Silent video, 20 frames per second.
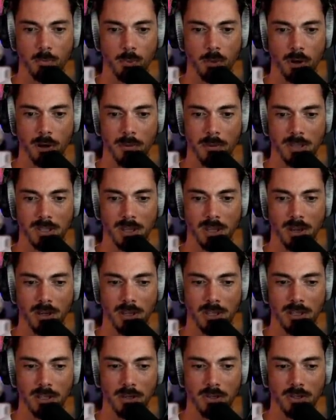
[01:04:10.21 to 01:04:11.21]
pretty much the
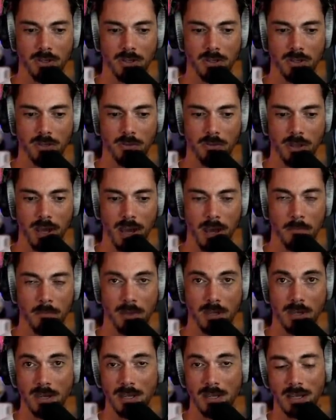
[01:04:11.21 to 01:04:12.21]
only solution to that,
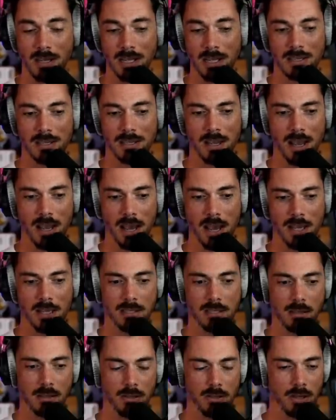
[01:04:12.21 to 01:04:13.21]
but it is at least a
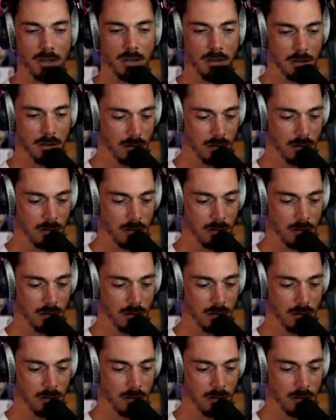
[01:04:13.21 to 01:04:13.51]
solution.